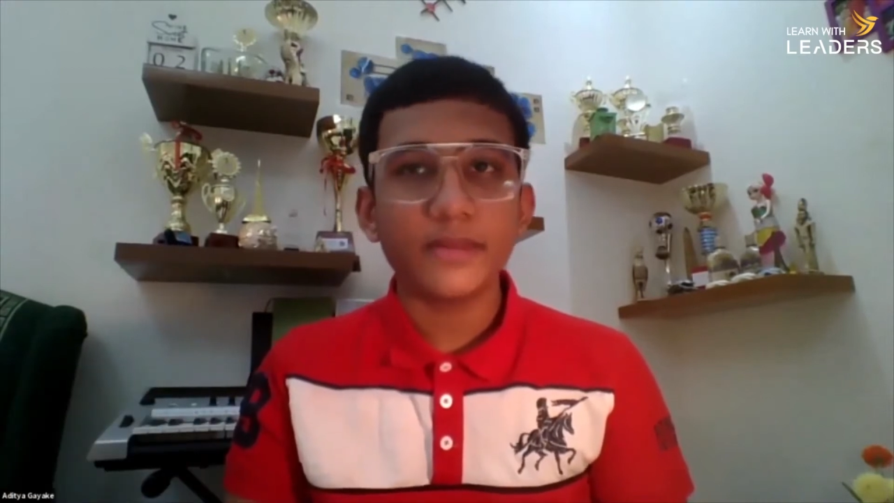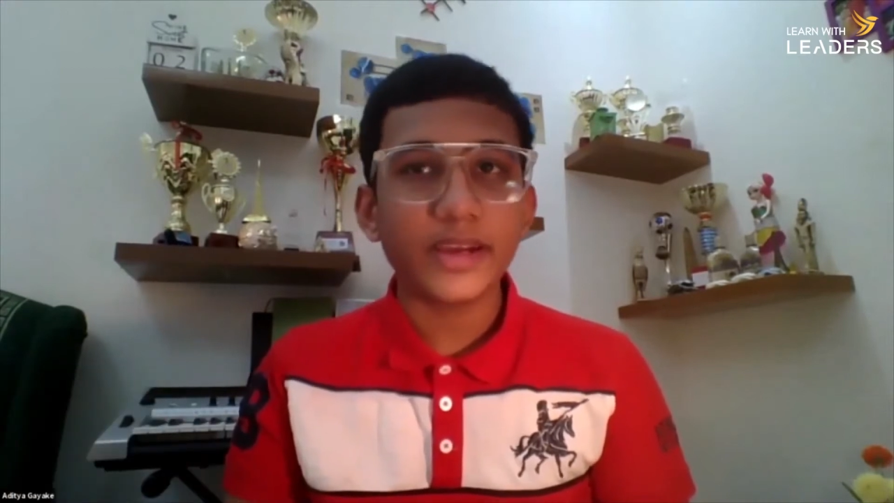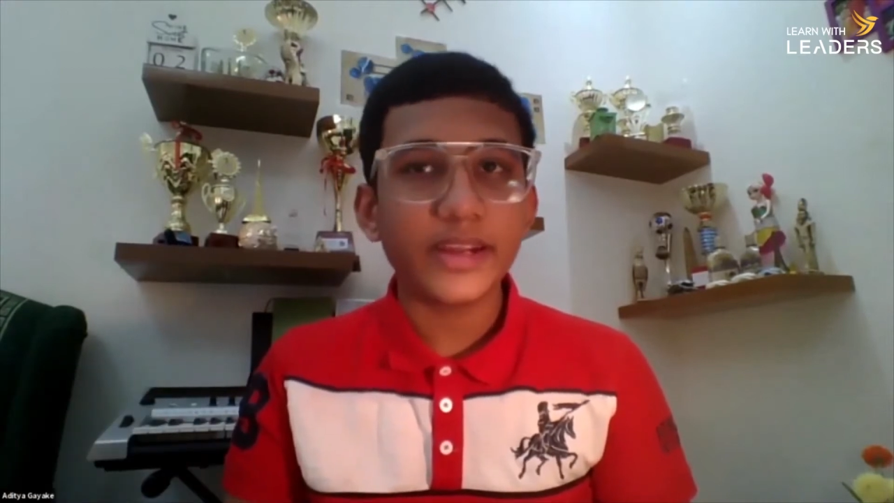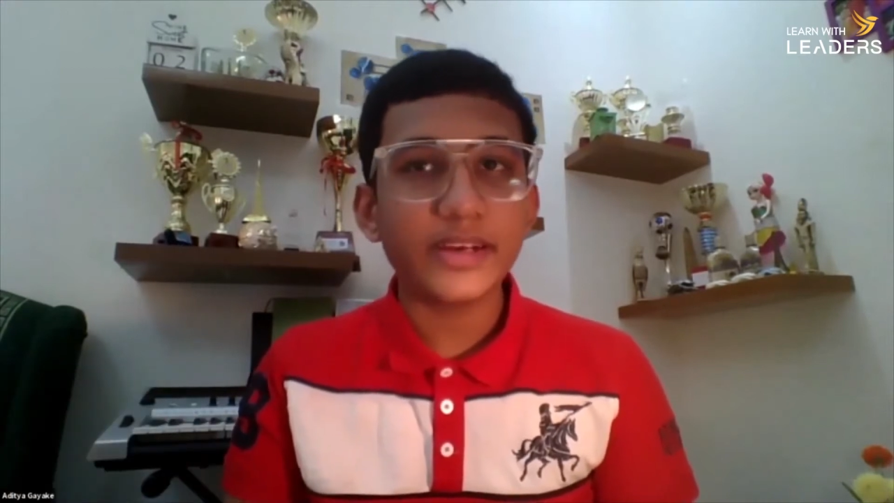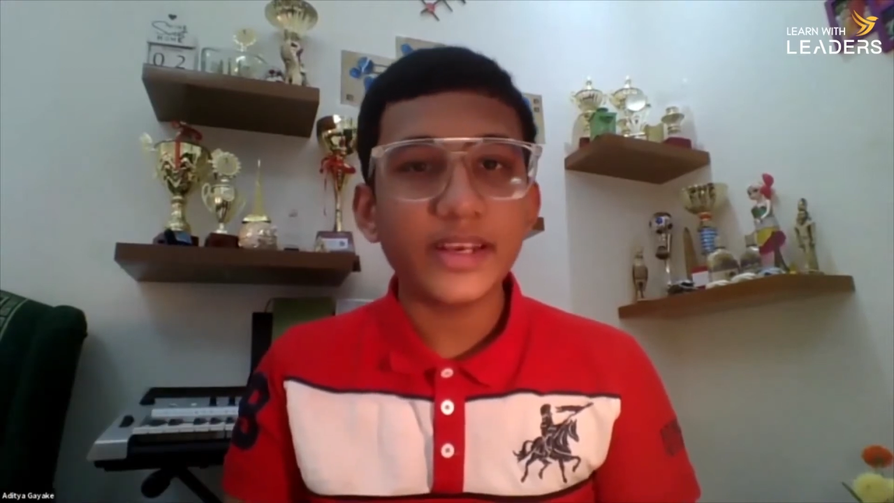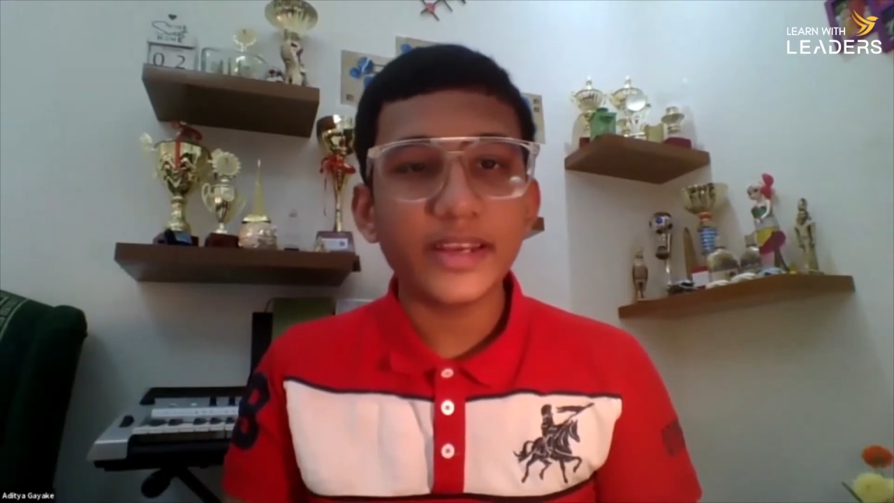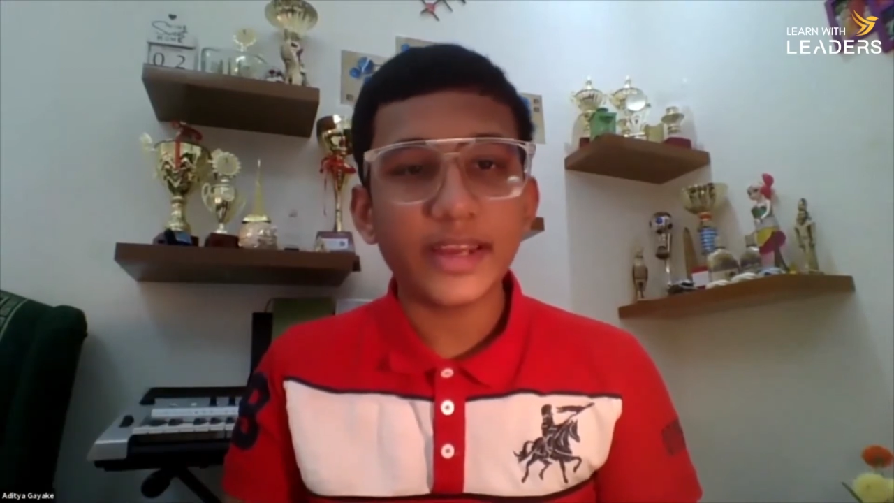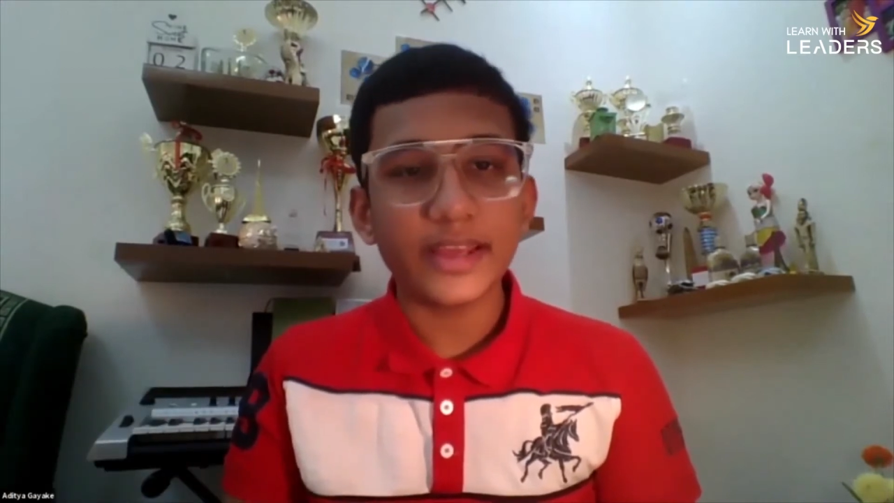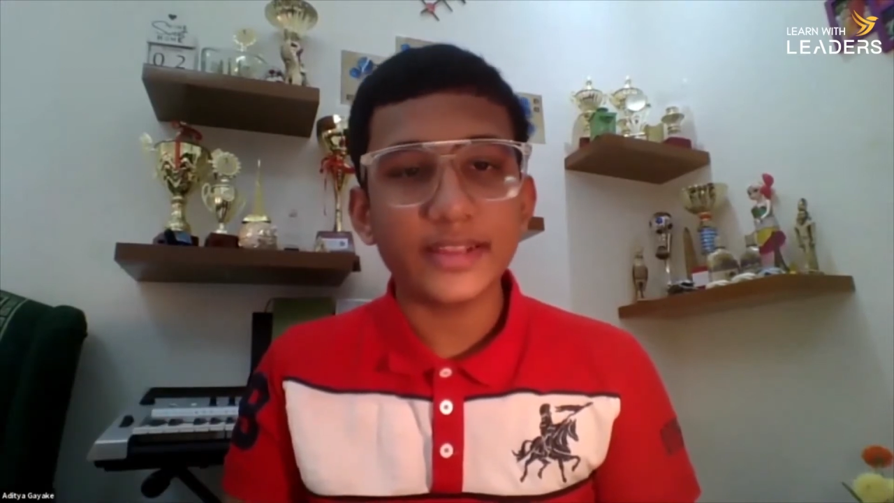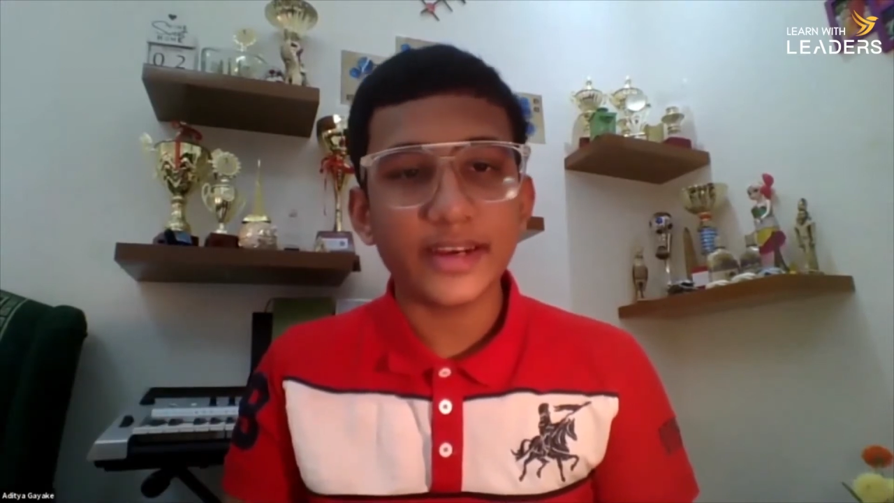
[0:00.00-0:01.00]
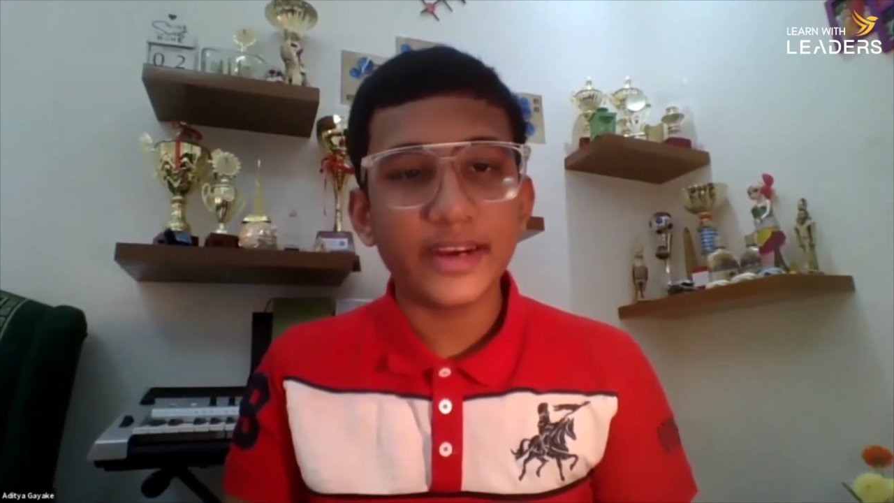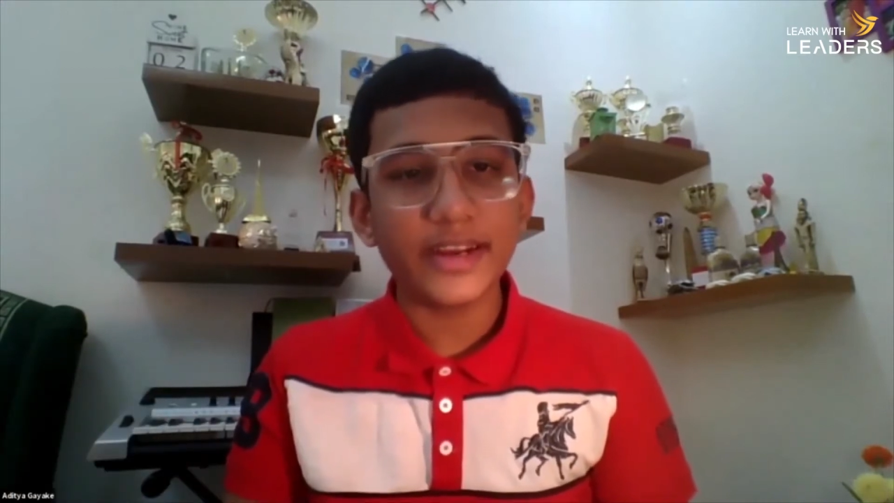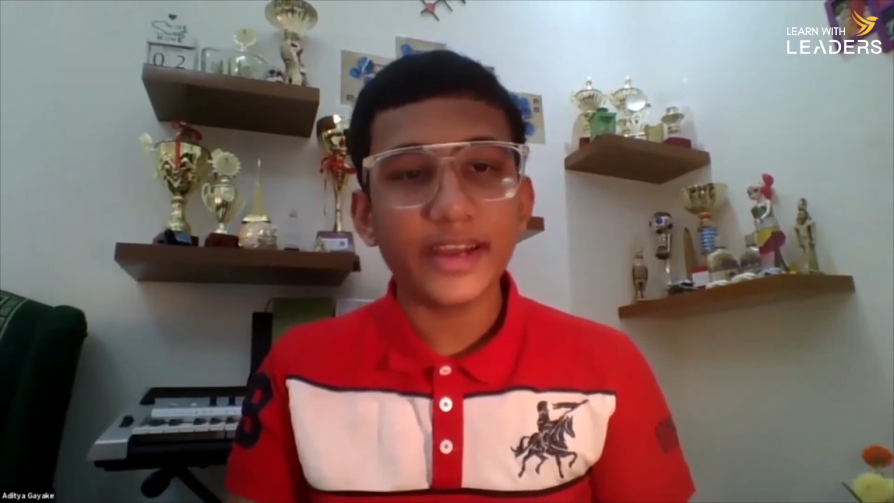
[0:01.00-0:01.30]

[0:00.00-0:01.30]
I'm currently in ninth grade,